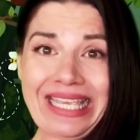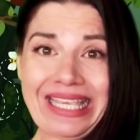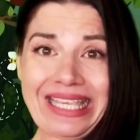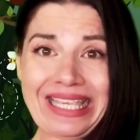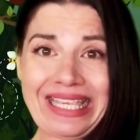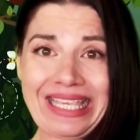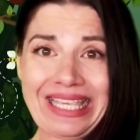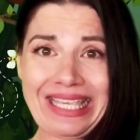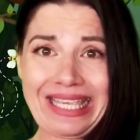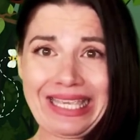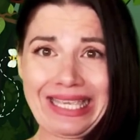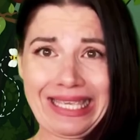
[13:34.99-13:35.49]

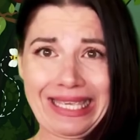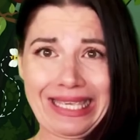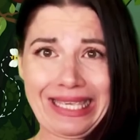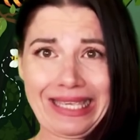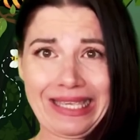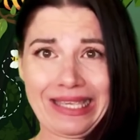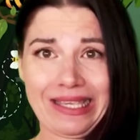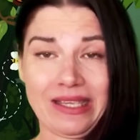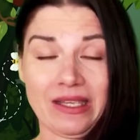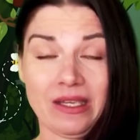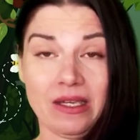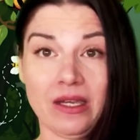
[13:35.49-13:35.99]

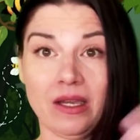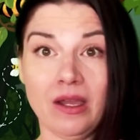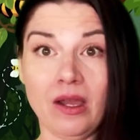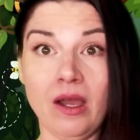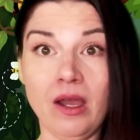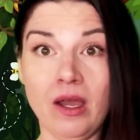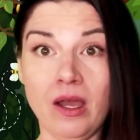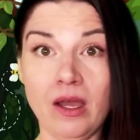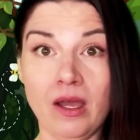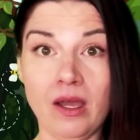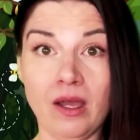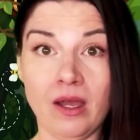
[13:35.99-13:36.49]
icky.
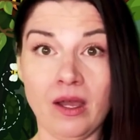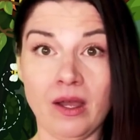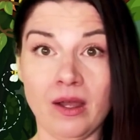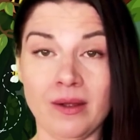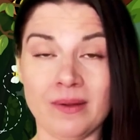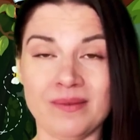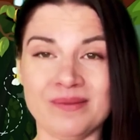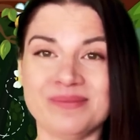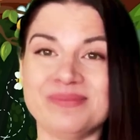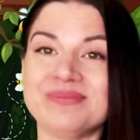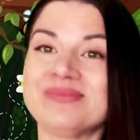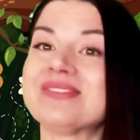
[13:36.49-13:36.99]

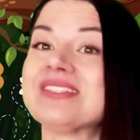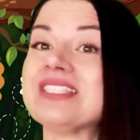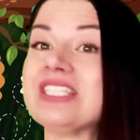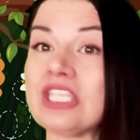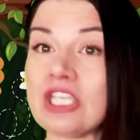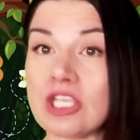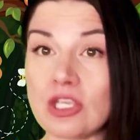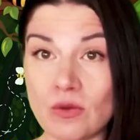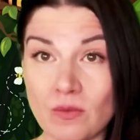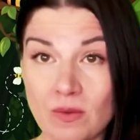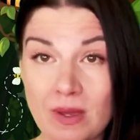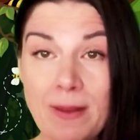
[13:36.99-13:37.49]
Do
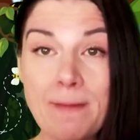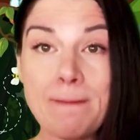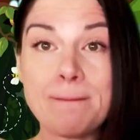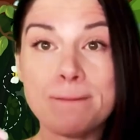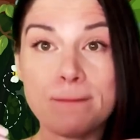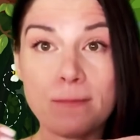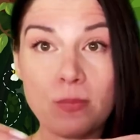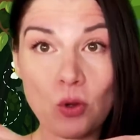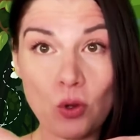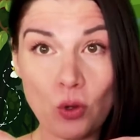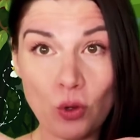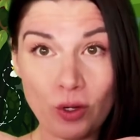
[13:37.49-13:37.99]
you want
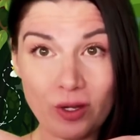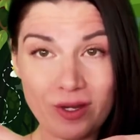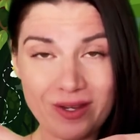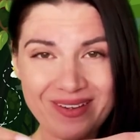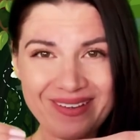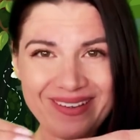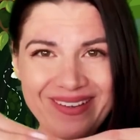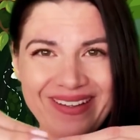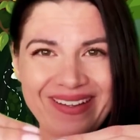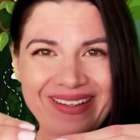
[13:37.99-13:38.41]
more?